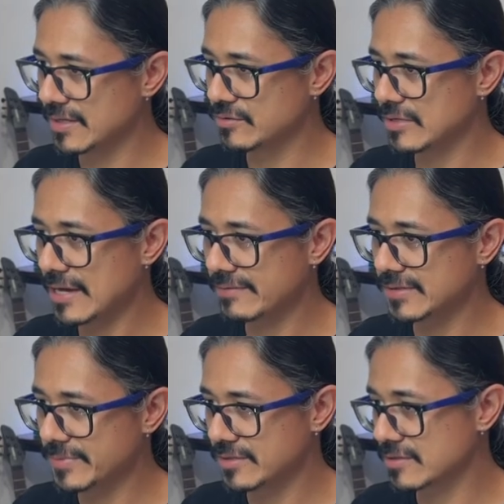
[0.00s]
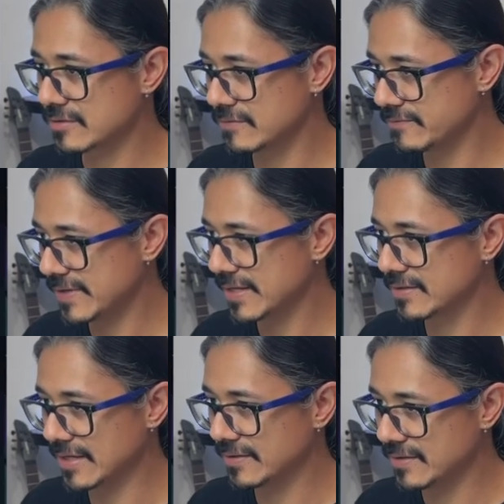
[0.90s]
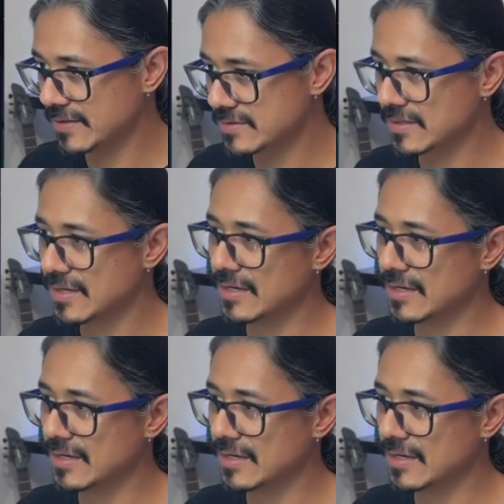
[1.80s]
and you have them in your config like this,